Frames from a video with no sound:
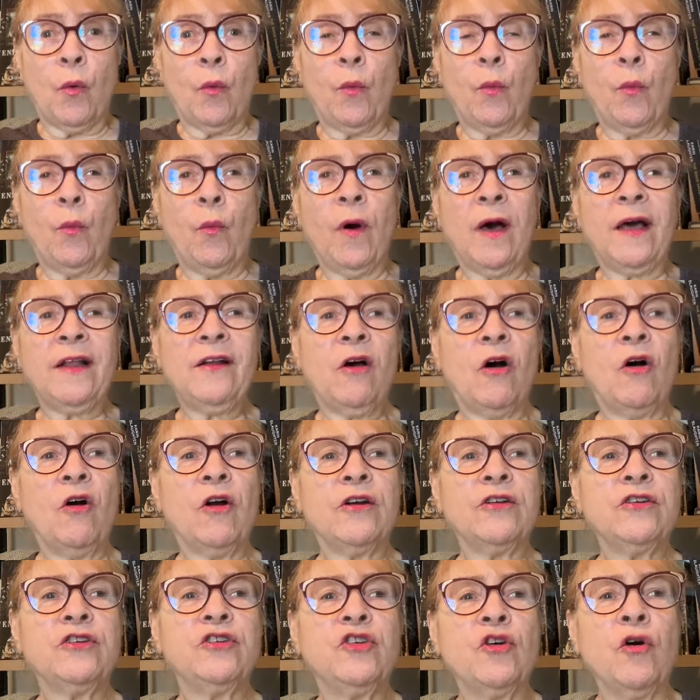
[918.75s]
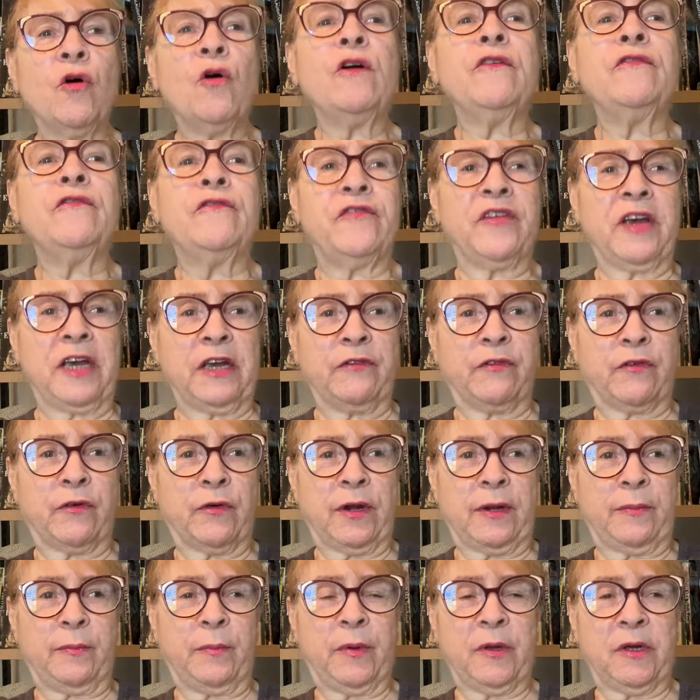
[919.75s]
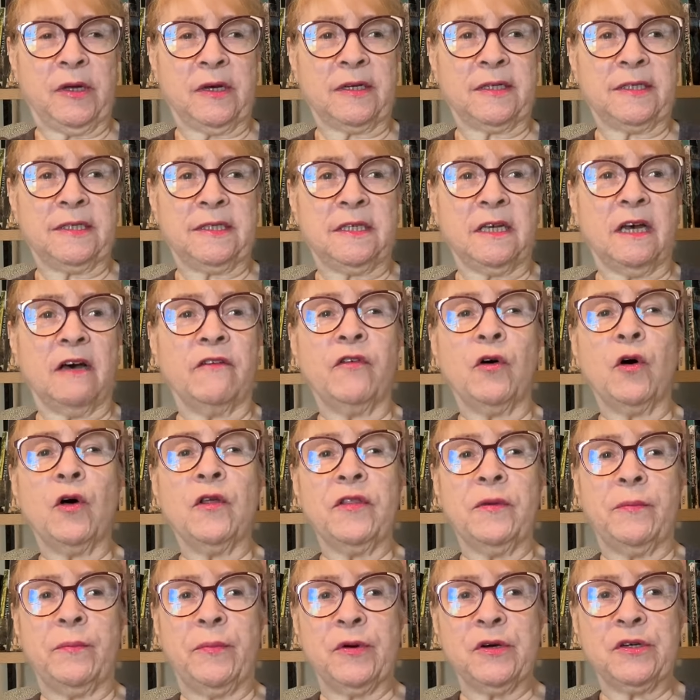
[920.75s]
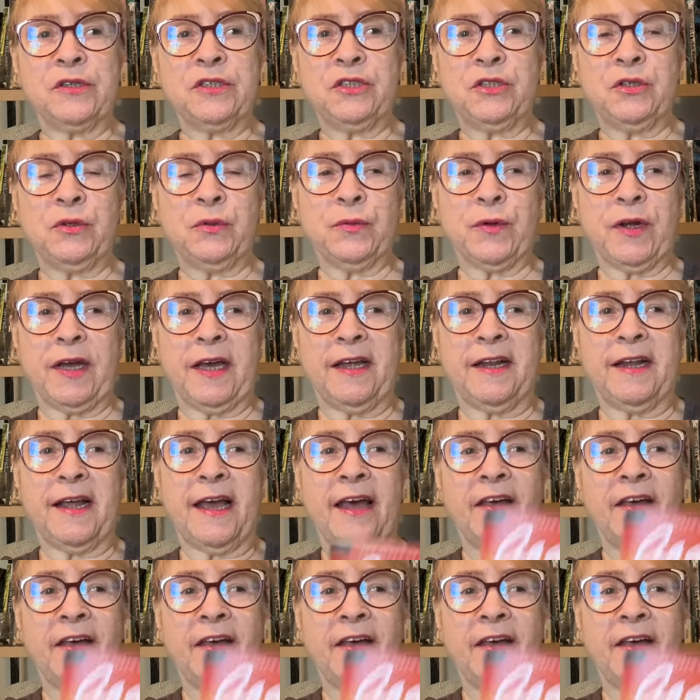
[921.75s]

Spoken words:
what are your favorite books of all the books you read?